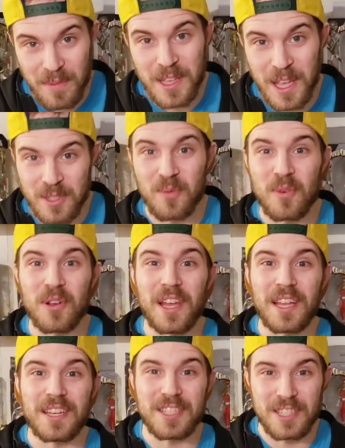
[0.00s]
Yes, we're
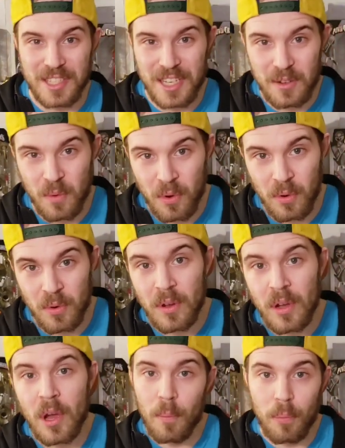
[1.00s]
getting a sequel,
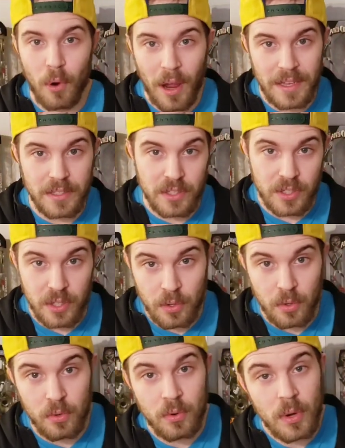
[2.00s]
Bright
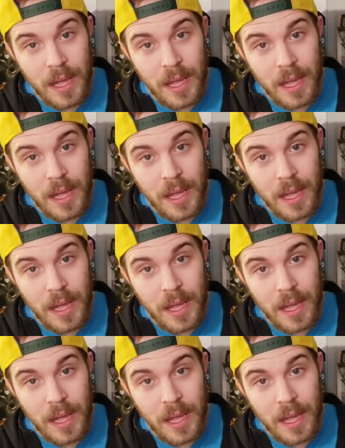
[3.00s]
2.